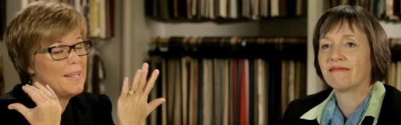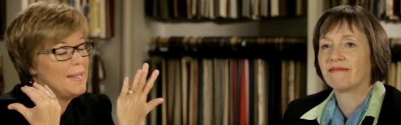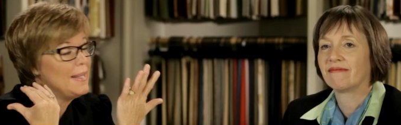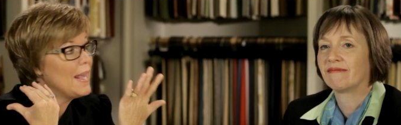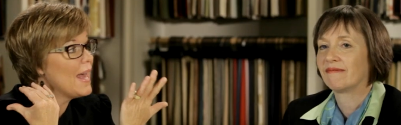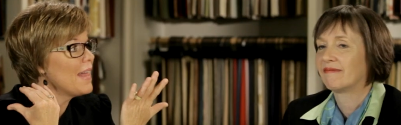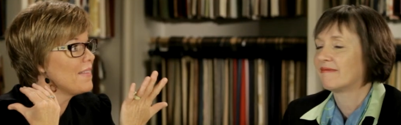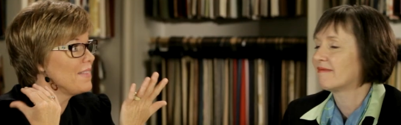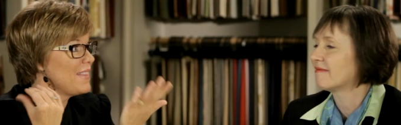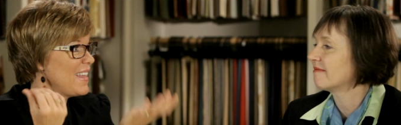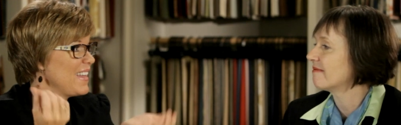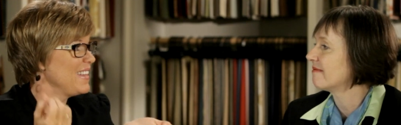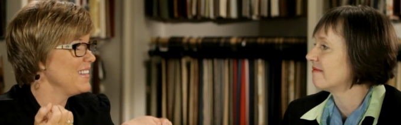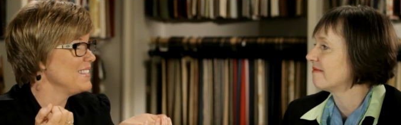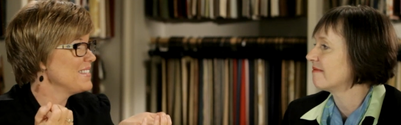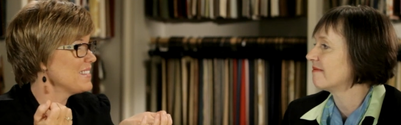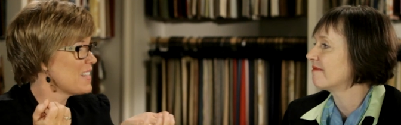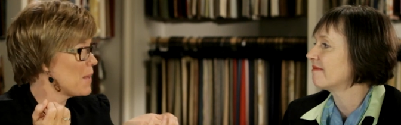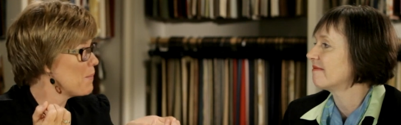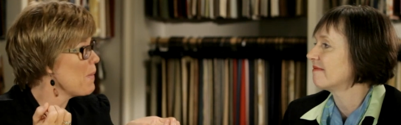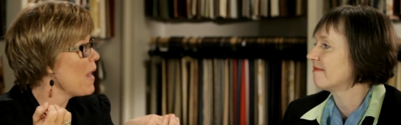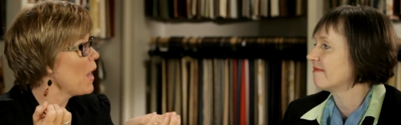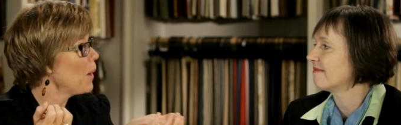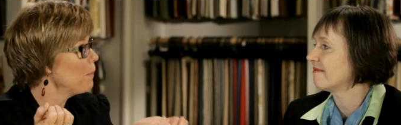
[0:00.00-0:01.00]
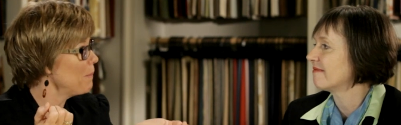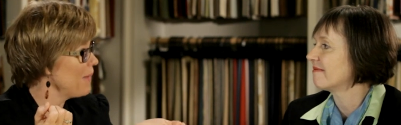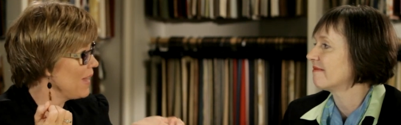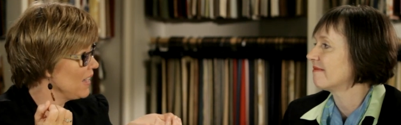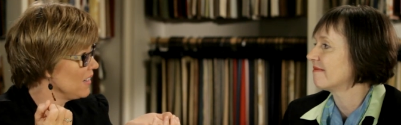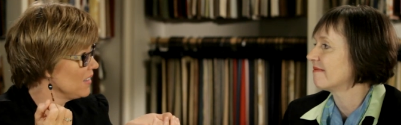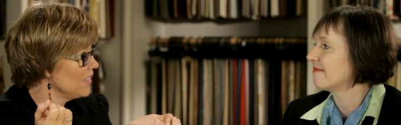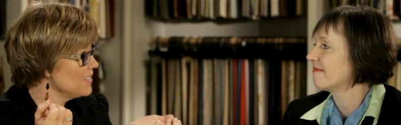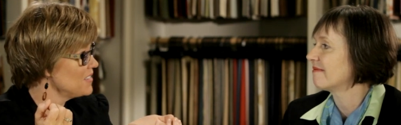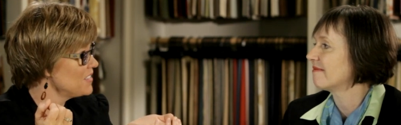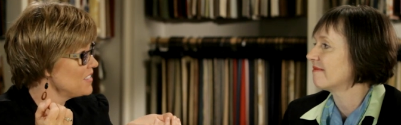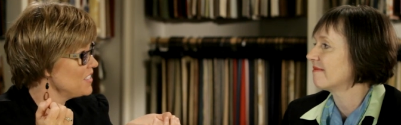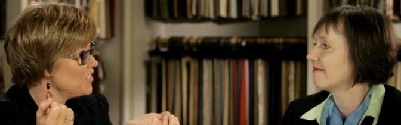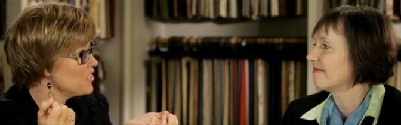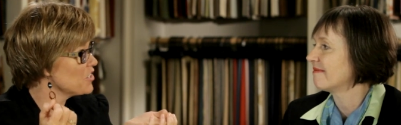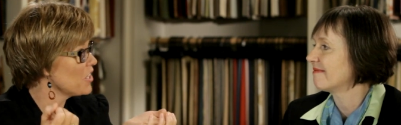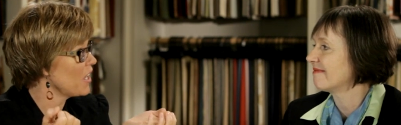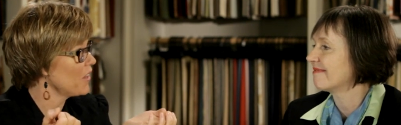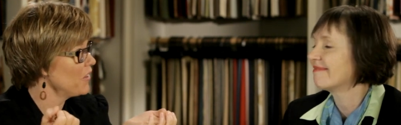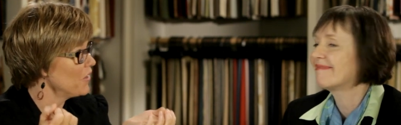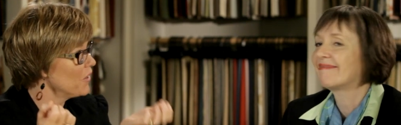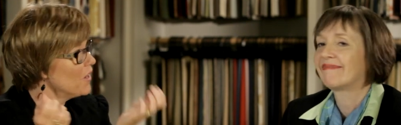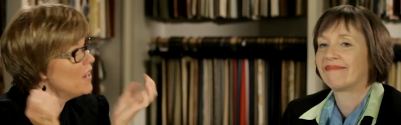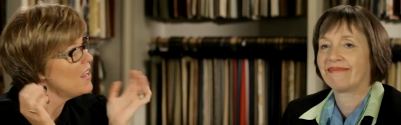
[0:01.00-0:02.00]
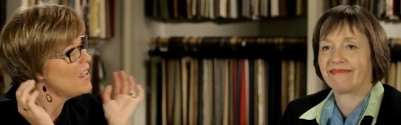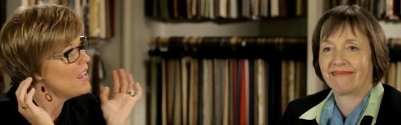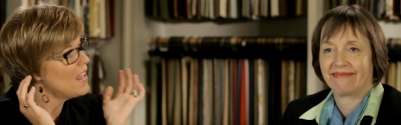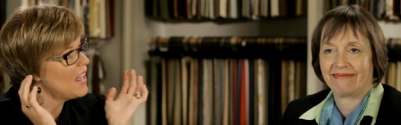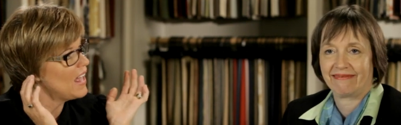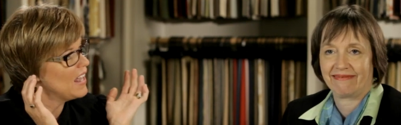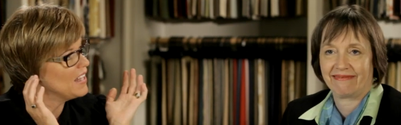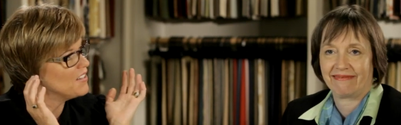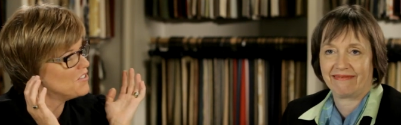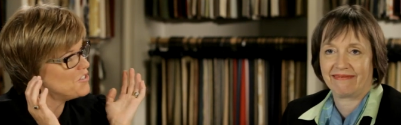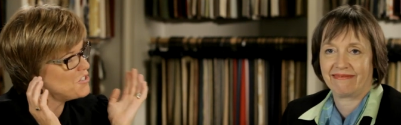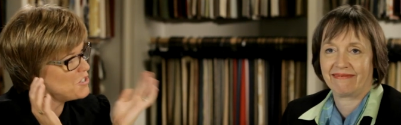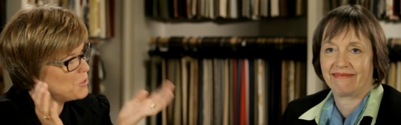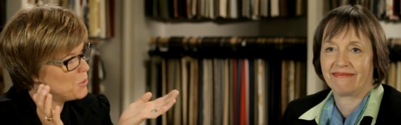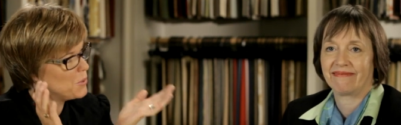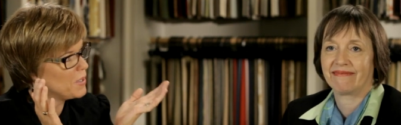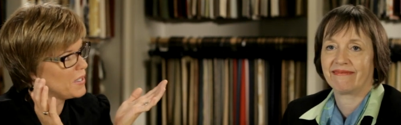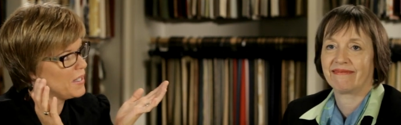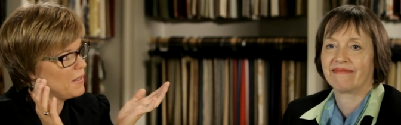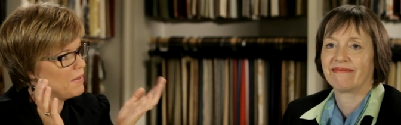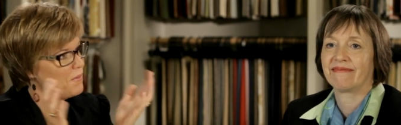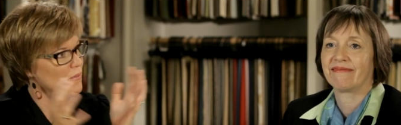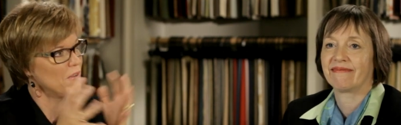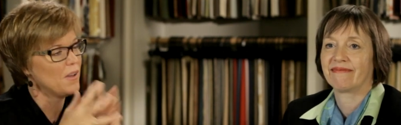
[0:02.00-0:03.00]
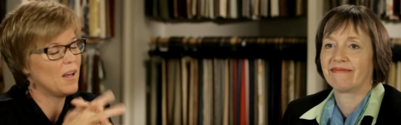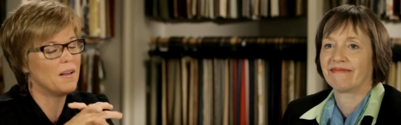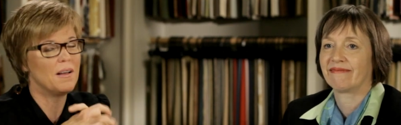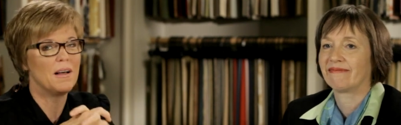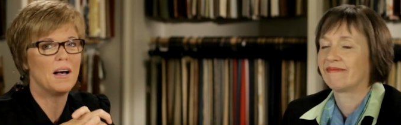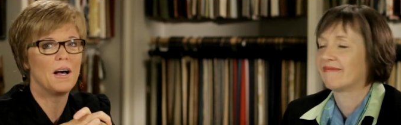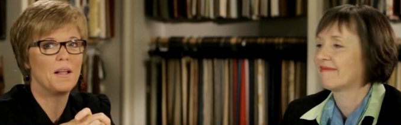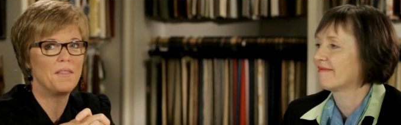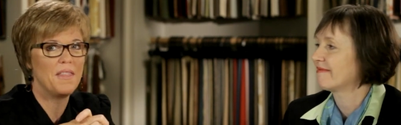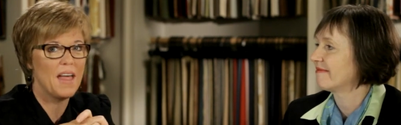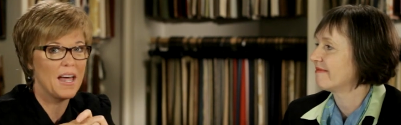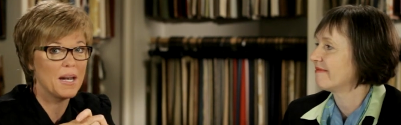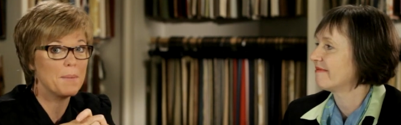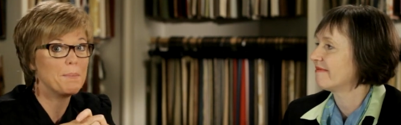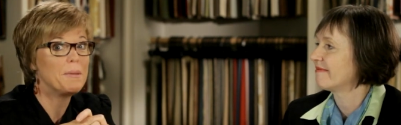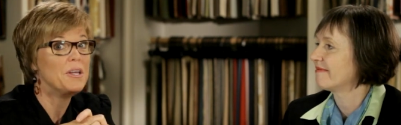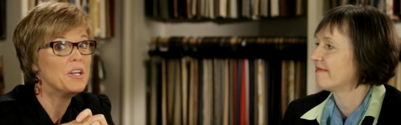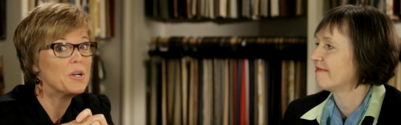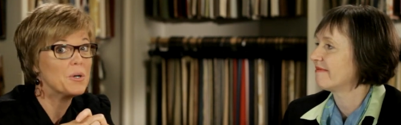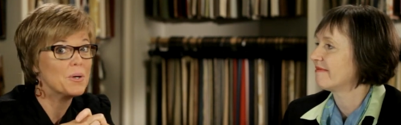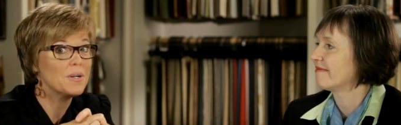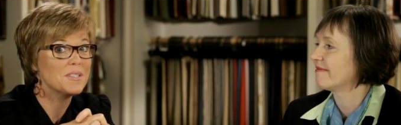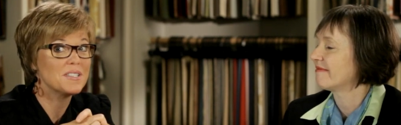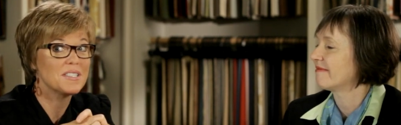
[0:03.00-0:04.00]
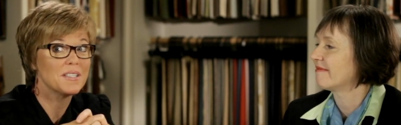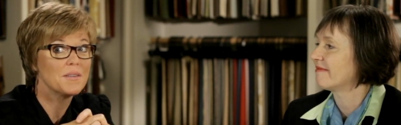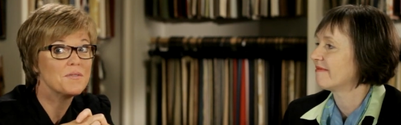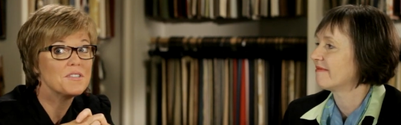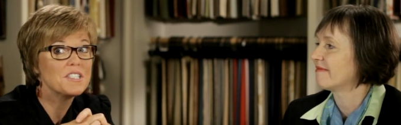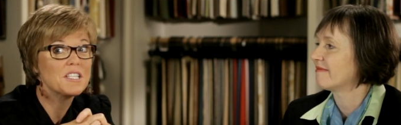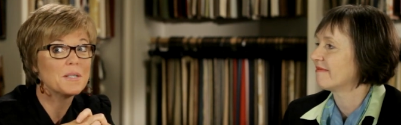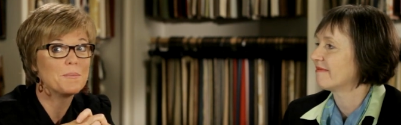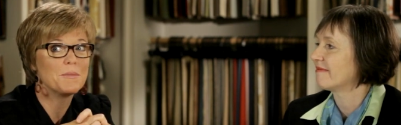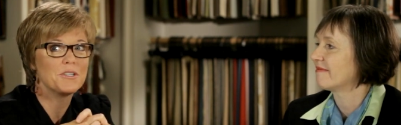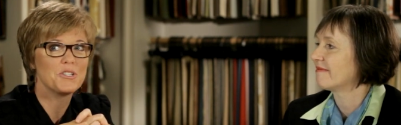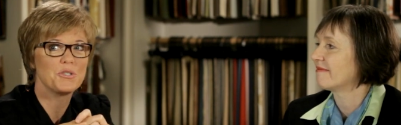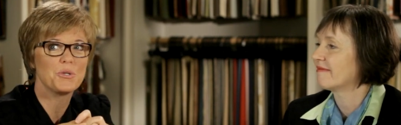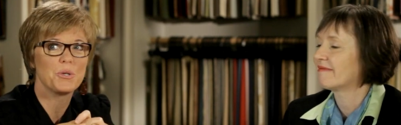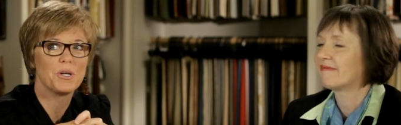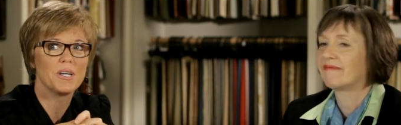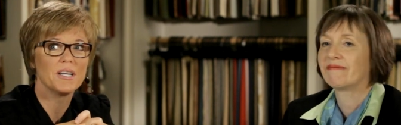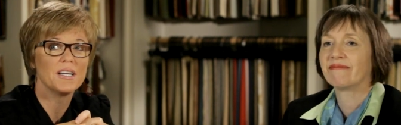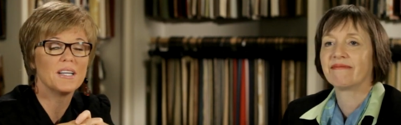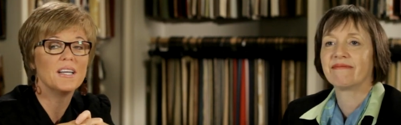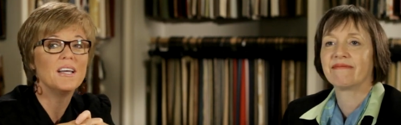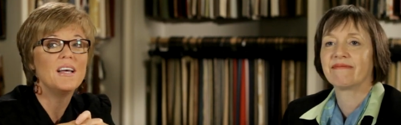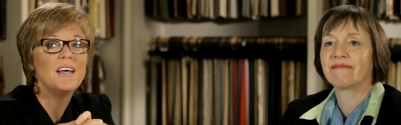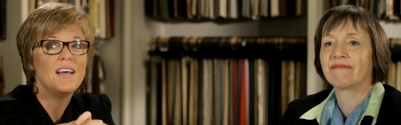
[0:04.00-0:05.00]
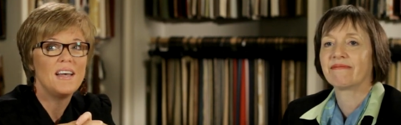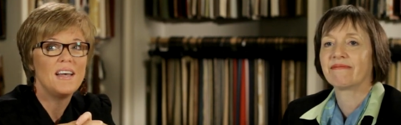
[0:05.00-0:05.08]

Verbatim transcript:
Speaker 1: yet they somehow balance each other and do give that appearance of symmetry.